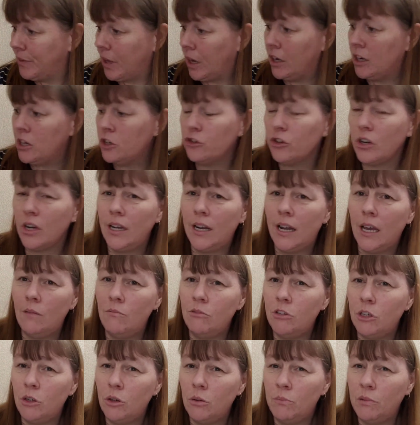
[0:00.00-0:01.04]
I'm going to try and
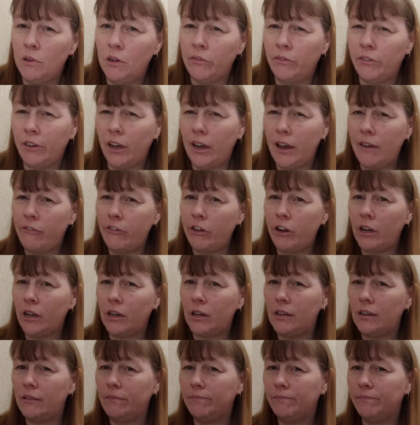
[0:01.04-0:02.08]
aim to do a butterfly every
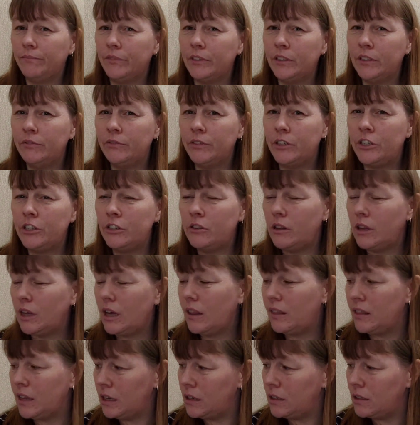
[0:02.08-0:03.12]
night. And if I do
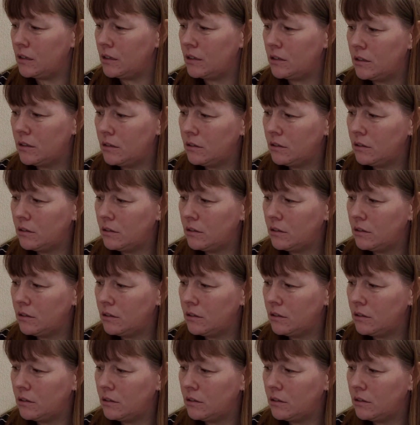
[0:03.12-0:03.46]
that, then